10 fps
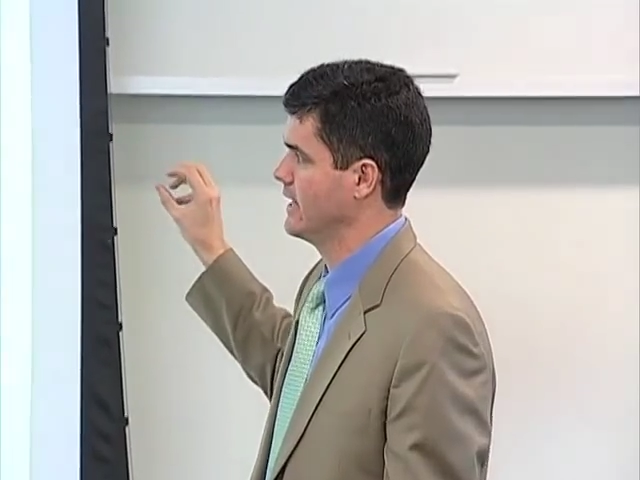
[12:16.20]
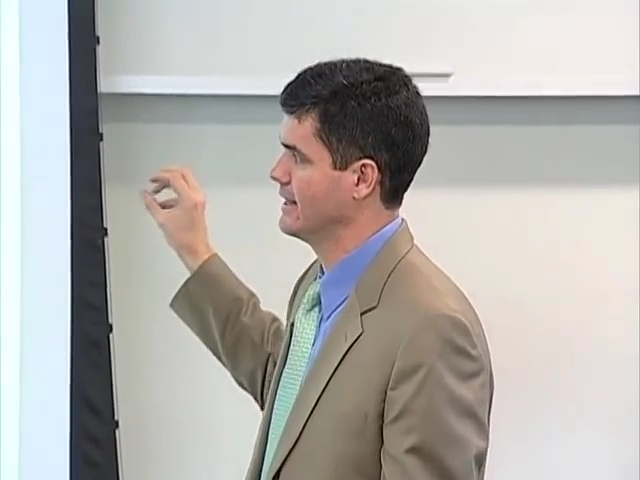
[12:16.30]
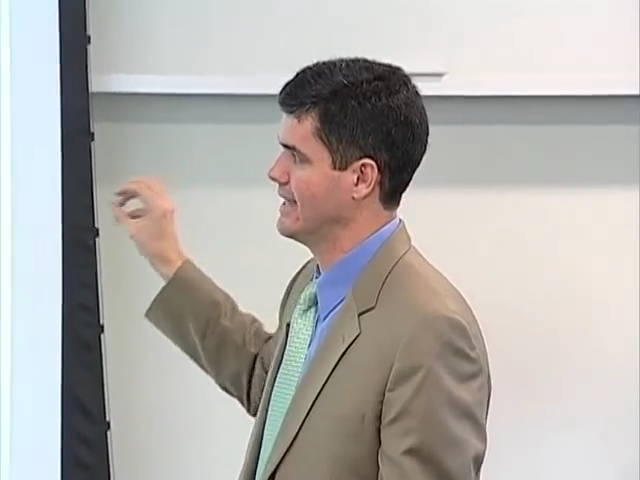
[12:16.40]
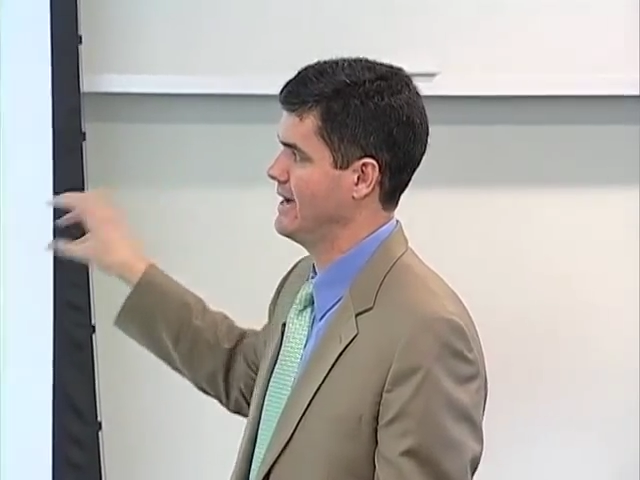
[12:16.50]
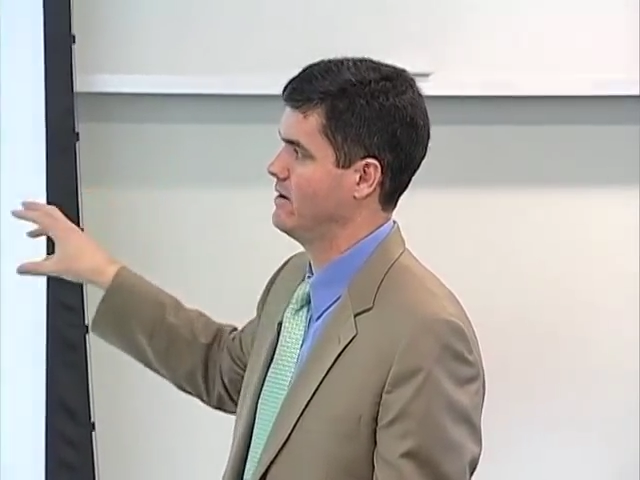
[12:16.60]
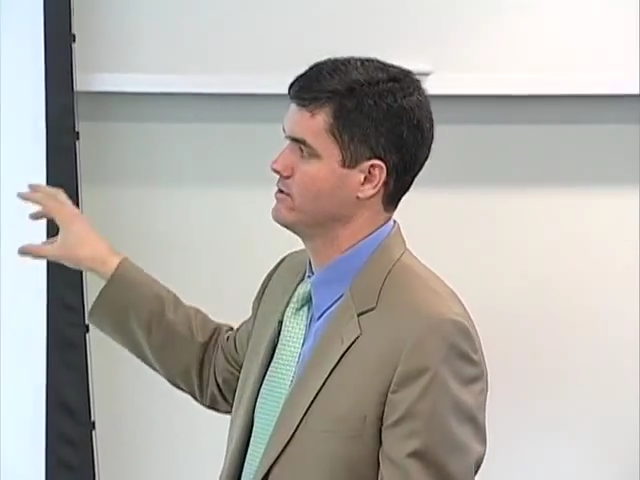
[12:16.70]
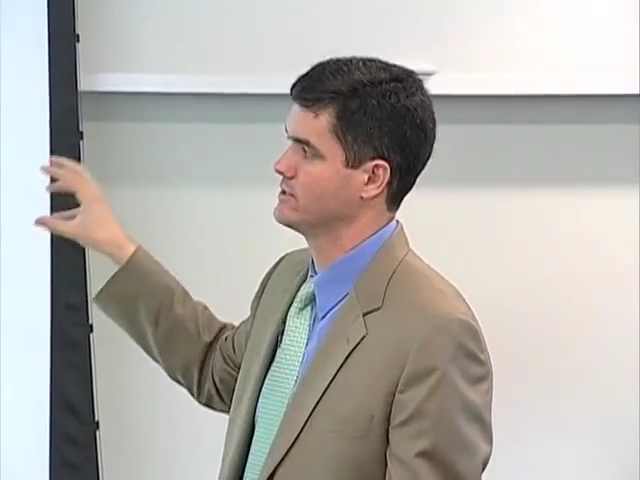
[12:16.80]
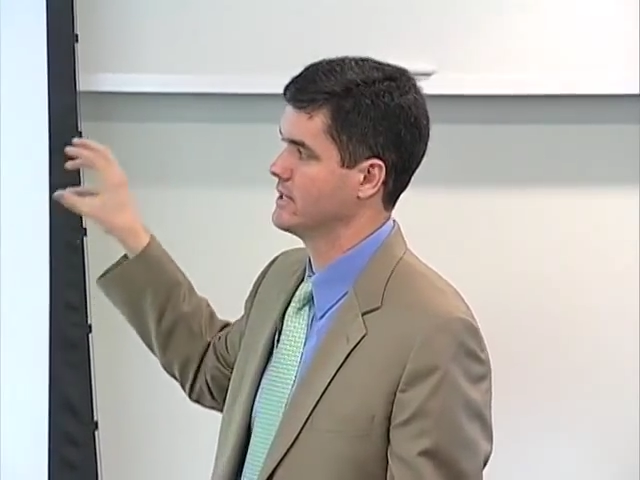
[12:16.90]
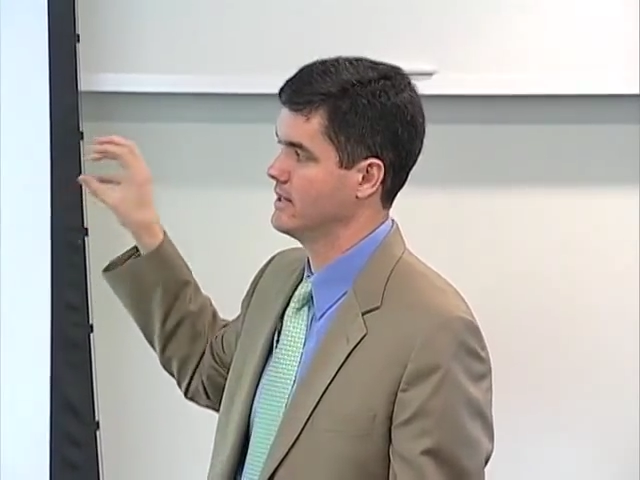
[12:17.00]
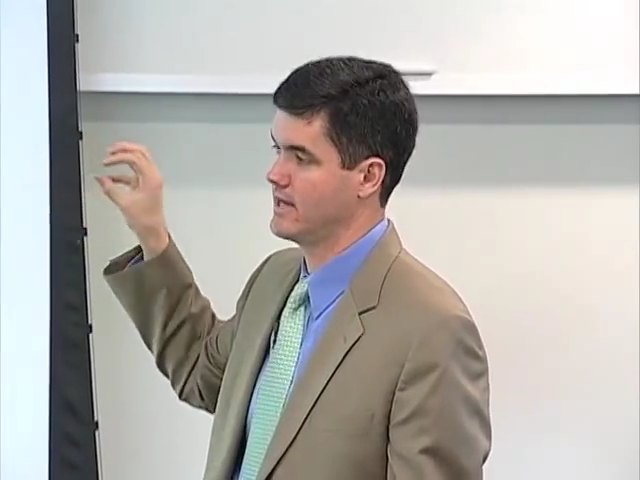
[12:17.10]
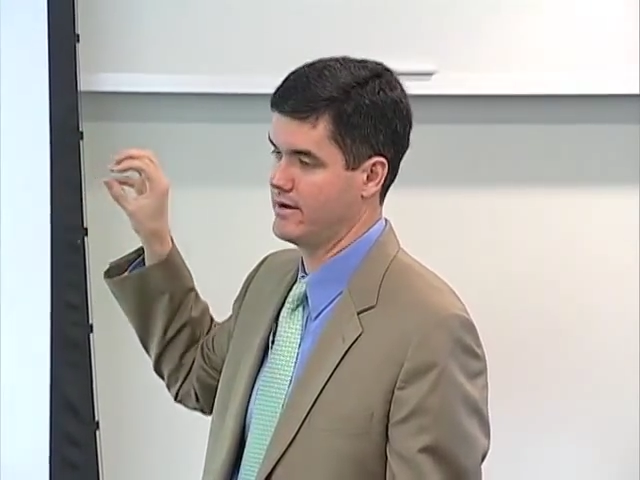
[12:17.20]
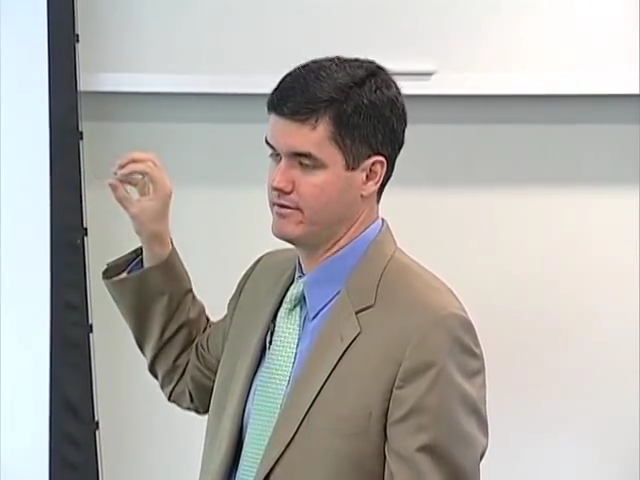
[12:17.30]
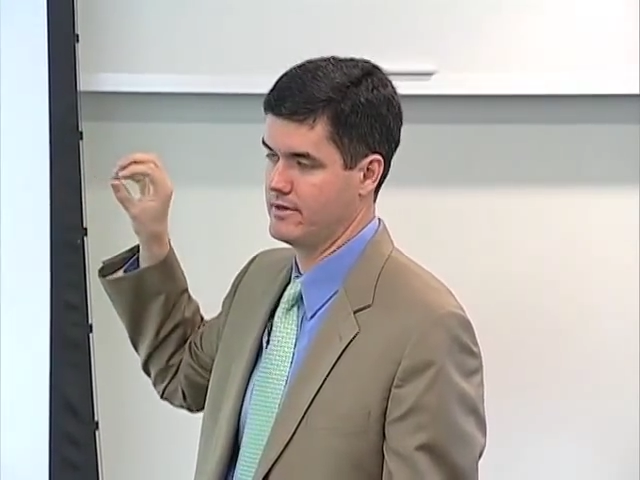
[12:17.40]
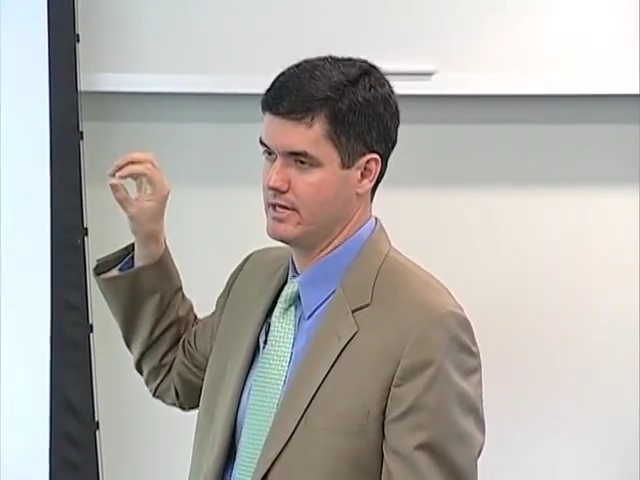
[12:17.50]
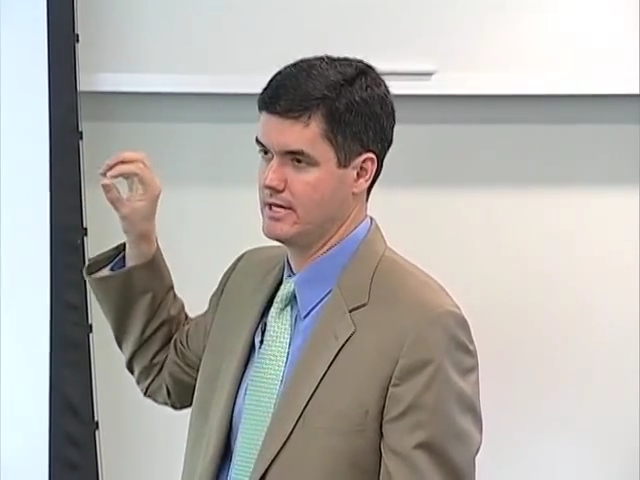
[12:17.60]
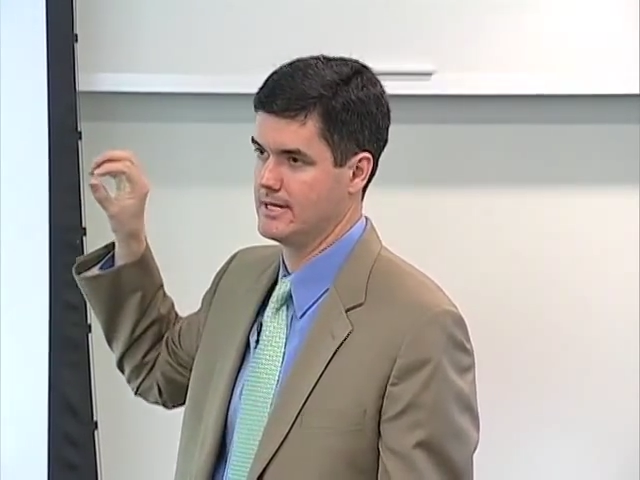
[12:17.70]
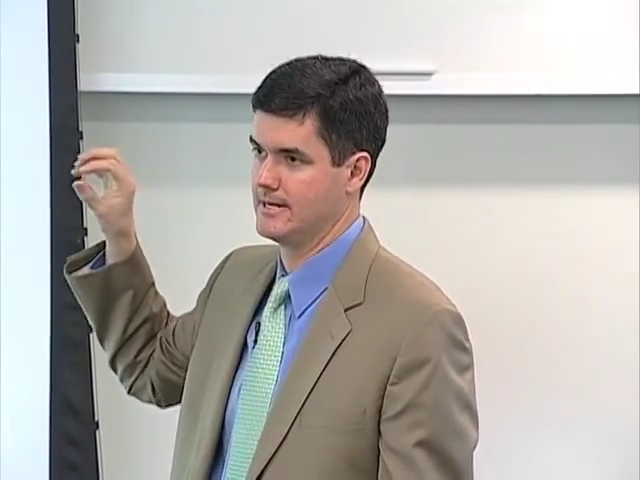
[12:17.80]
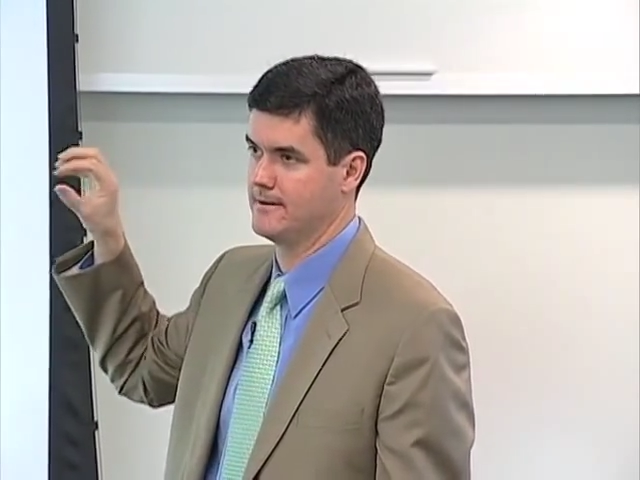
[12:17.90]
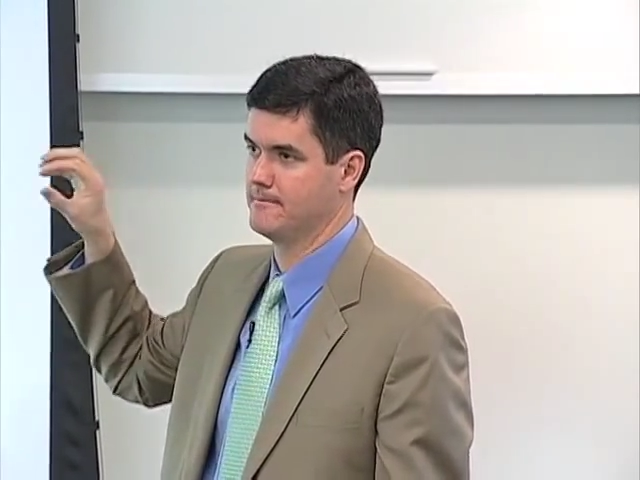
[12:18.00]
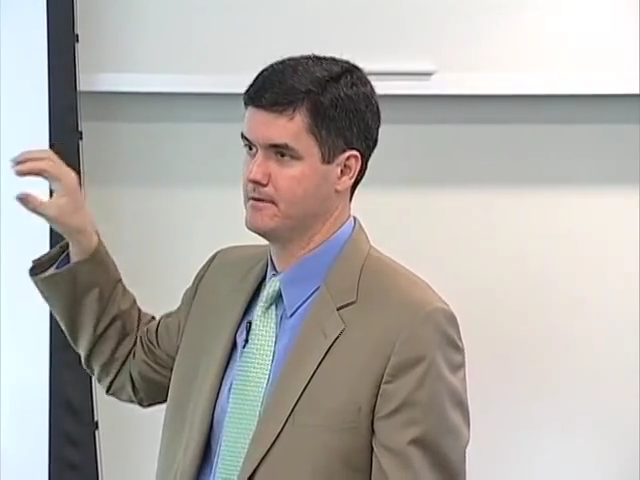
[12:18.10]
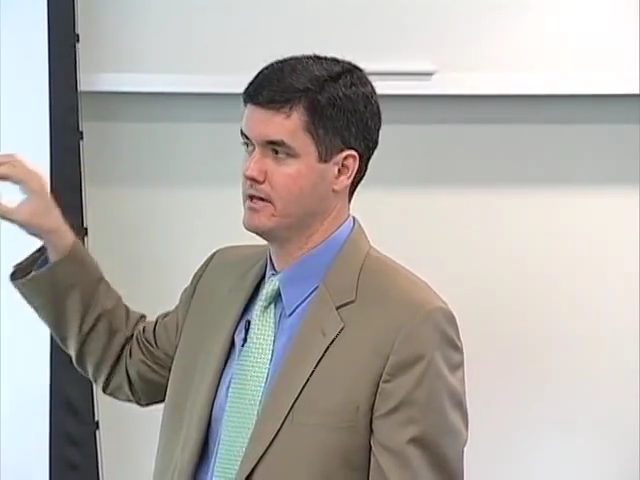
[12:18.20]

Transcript: allows a lot of the